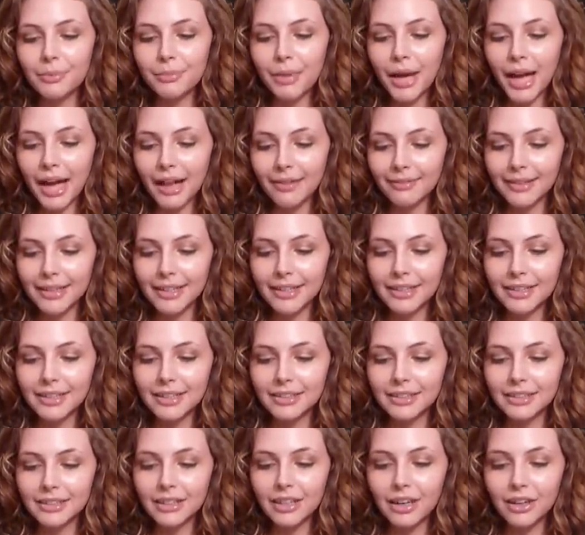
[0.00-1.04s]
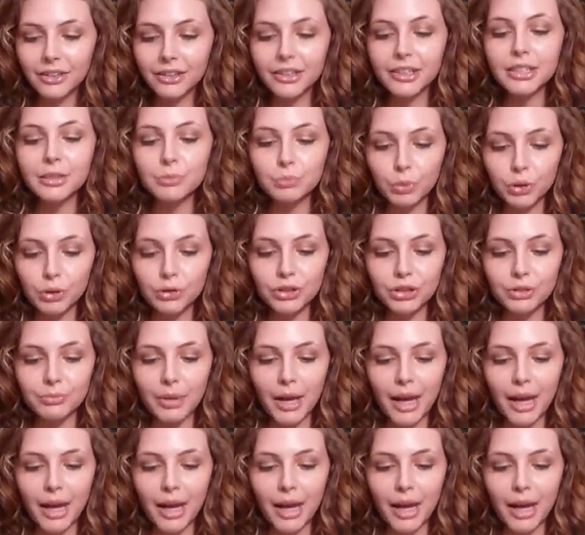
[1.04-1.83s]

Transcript: palette and Color Explosion